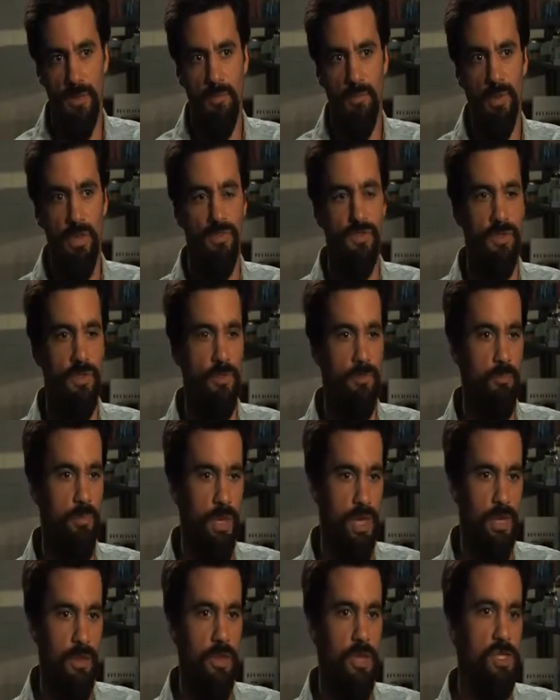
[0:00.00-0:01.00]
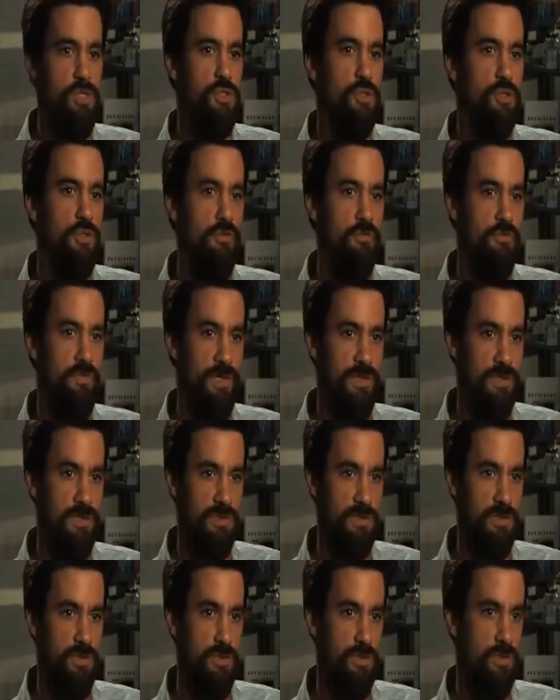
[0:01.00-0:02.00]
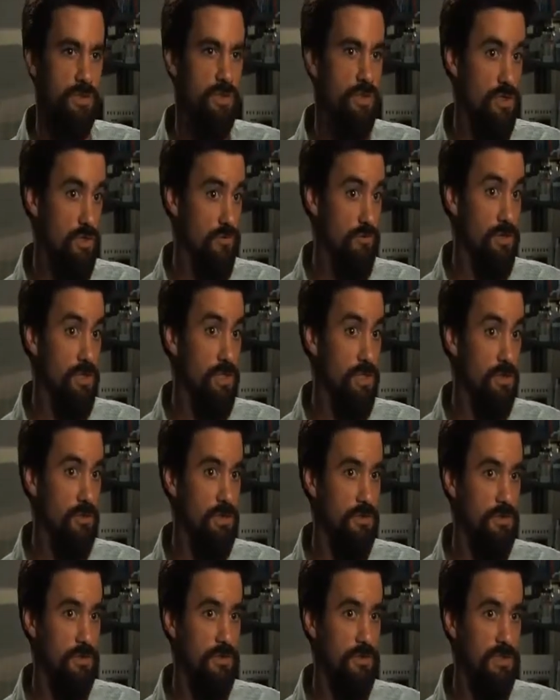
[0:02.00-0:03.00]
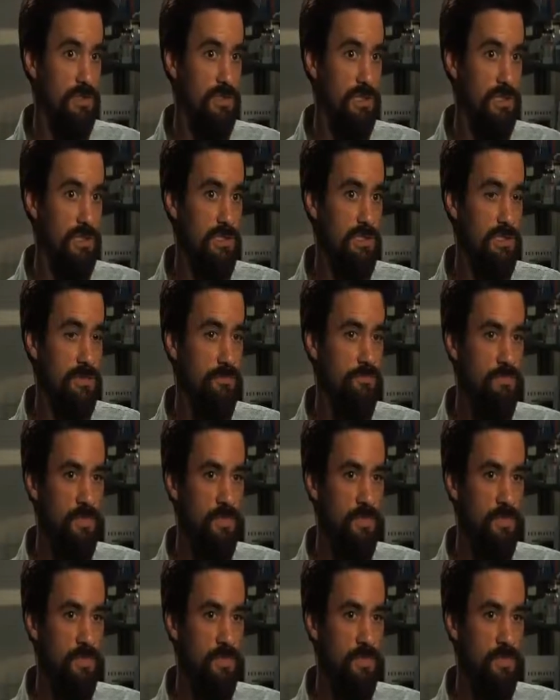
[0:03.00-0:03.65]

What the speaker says: But the biological effects could have lingered at those sites.